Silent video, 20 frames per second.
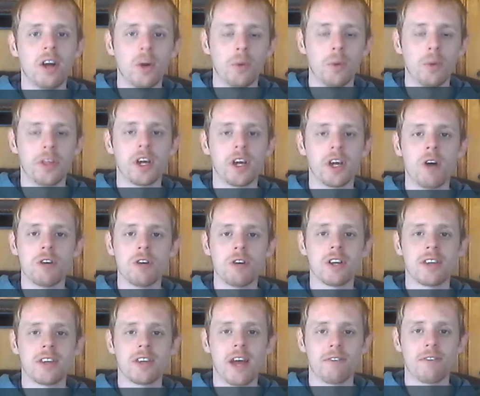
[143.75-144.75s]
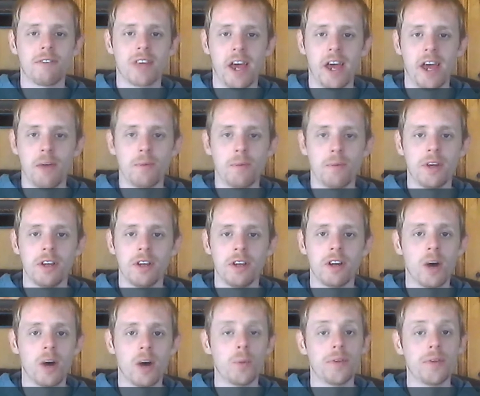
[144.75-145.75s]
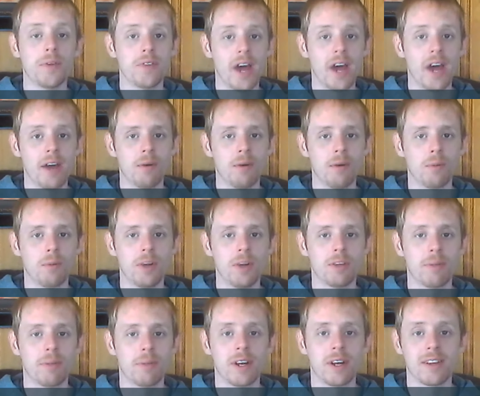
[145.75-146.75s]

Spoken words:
Would the coaching staff say, we spent